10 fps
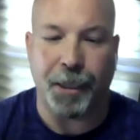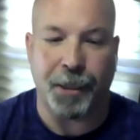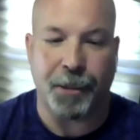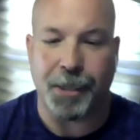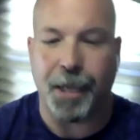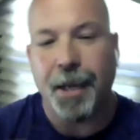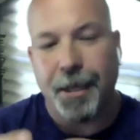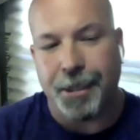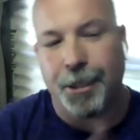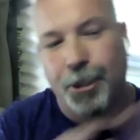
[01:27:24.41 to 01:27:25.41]
it'll say,
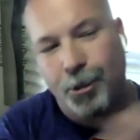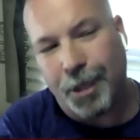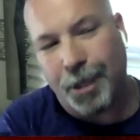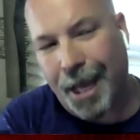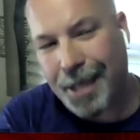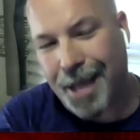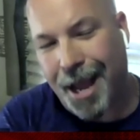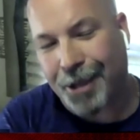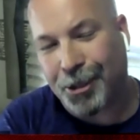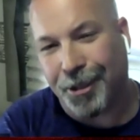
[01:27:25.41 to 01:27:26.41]
Did you do the last
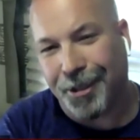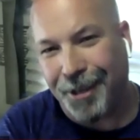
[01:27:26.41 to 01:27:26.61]
action?